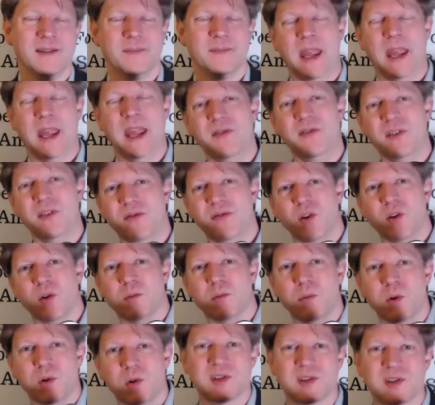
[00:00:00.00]
Even if you're a
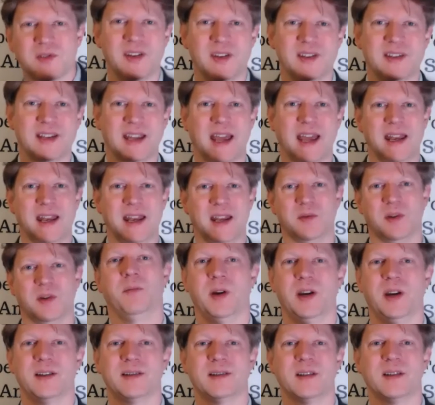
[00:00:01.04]
more sophisticated
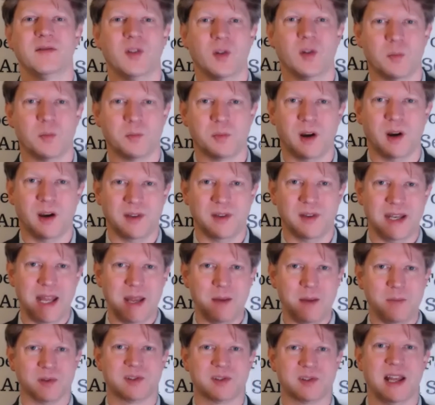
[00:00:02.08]
person, if you're a private
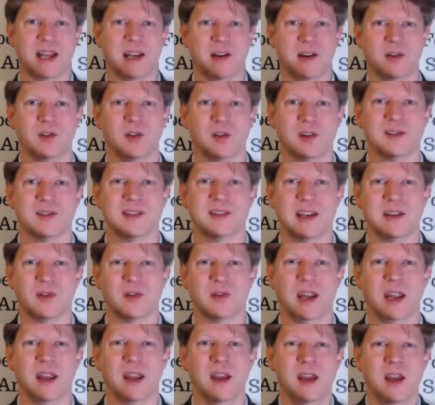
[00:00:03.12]
label seller and you're
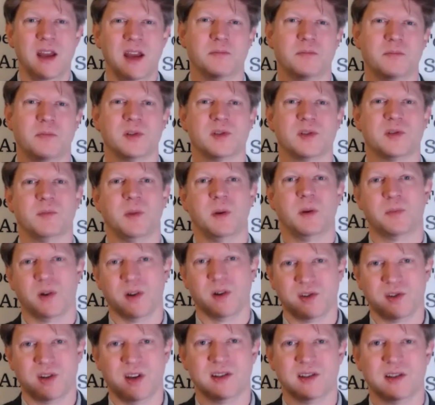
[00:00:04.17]
considering possibly
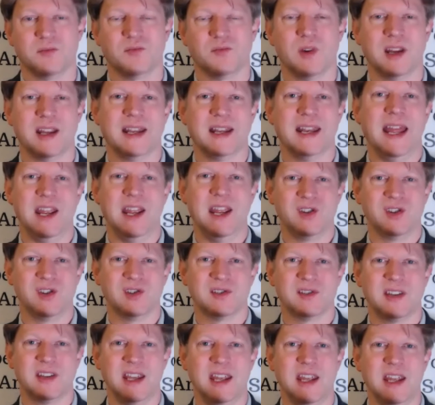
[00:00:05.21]
branching into running an
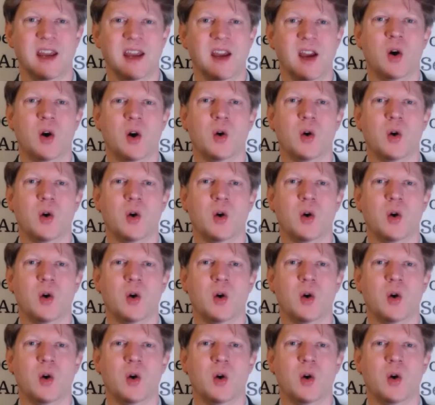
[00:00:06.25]
agency,